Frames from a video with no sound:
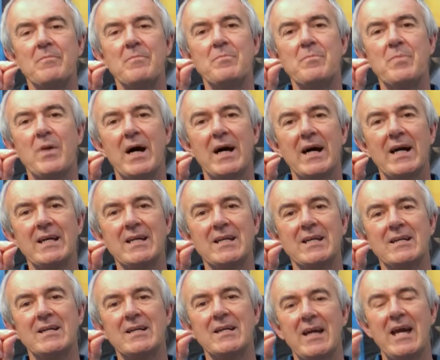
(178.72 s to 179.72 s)
by
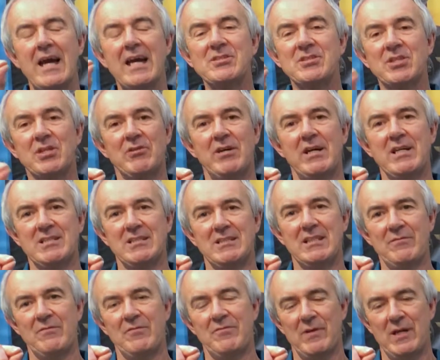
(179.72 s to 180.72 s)
integrating the
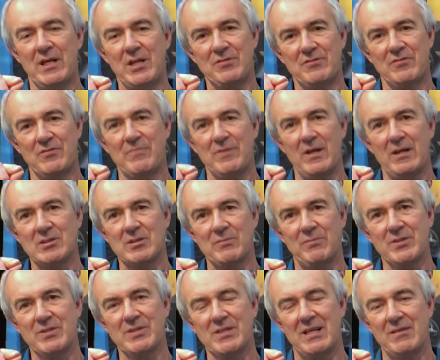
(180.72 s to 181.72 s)
information from
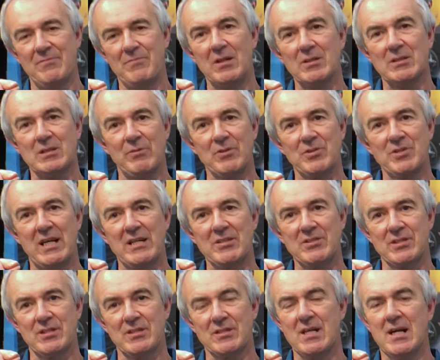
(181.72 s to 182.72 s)
multiple
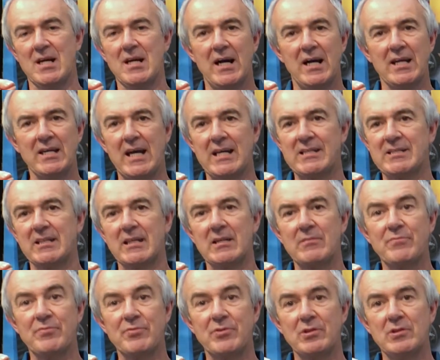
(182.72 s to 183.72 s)
sensors and getting
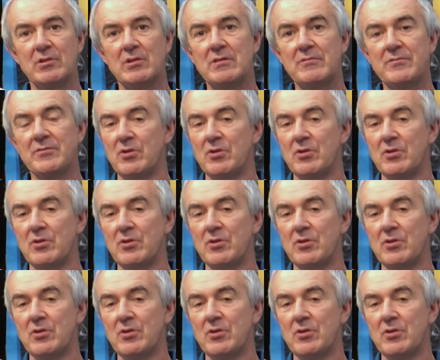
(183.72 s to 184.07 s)
improved